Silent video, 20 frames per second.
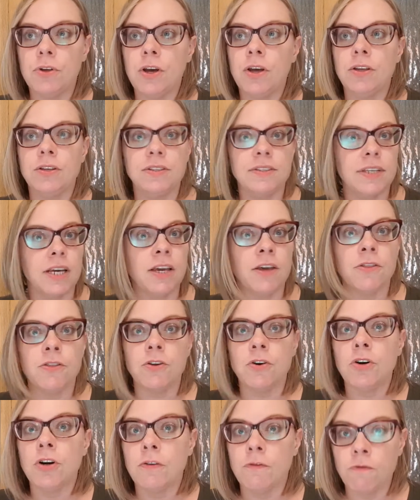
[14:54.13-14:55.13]
second,
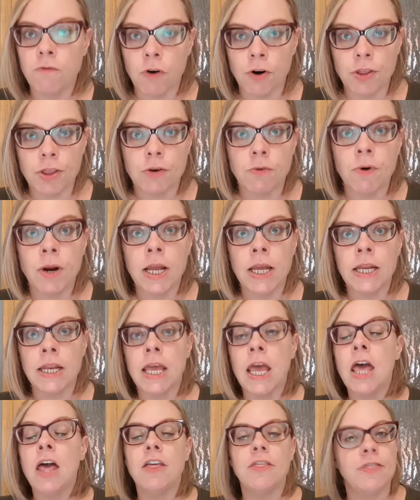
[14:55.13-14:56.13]
third, and fourth grade.
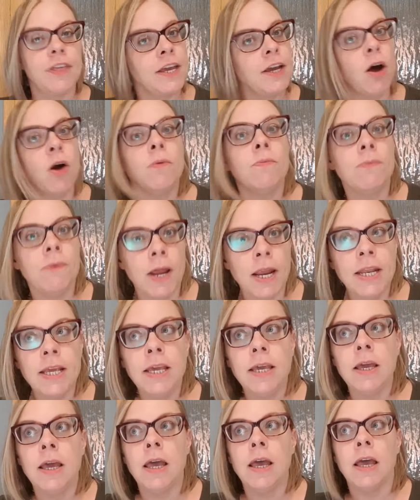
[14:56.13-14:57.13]
They
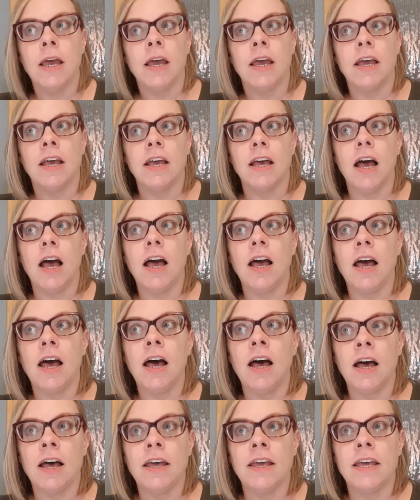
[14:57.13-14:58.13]
already,
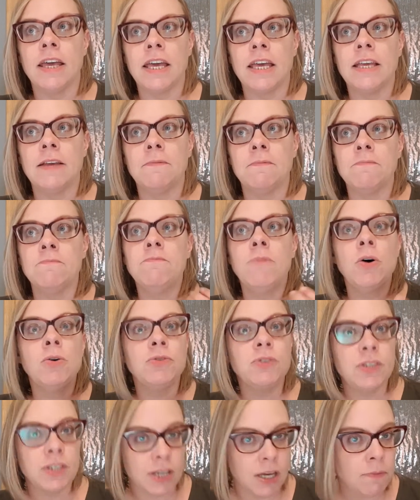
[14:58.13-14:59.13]

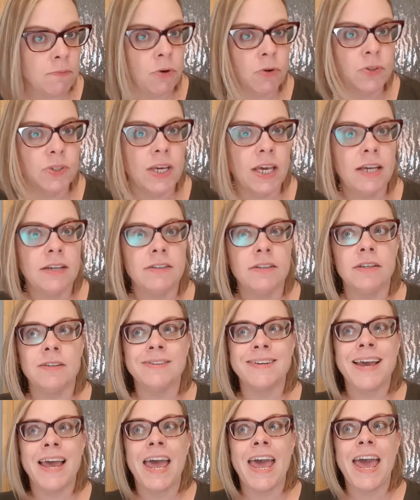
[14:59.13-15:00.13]
in most
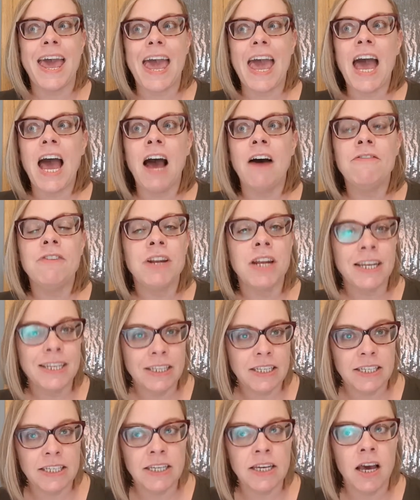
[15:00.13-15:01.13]
cases, have an
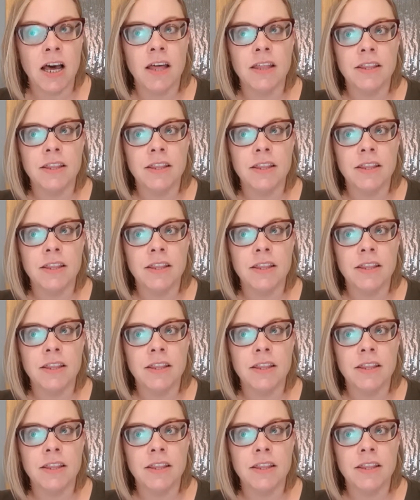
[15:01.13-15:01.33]
idea.